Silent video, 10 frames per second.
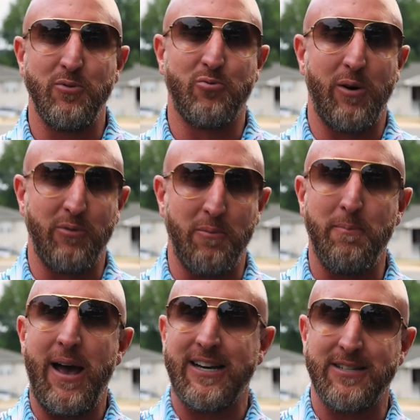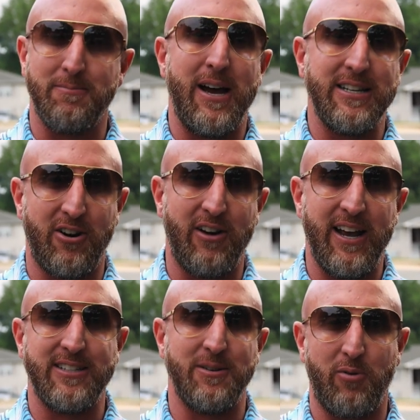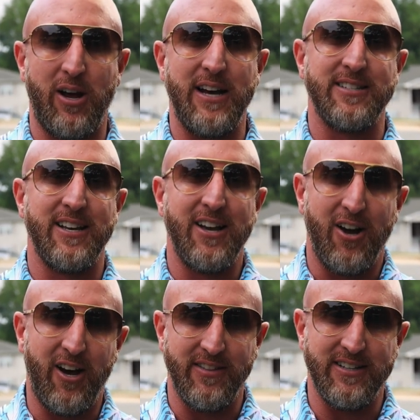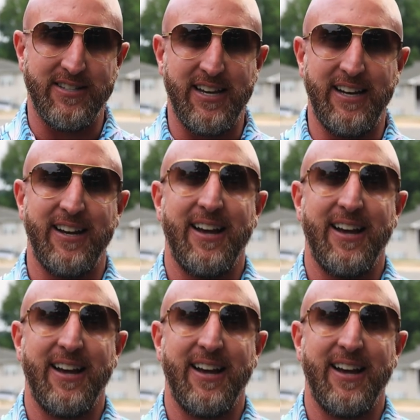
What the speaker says: means we're able to maximize our exit price on this thing.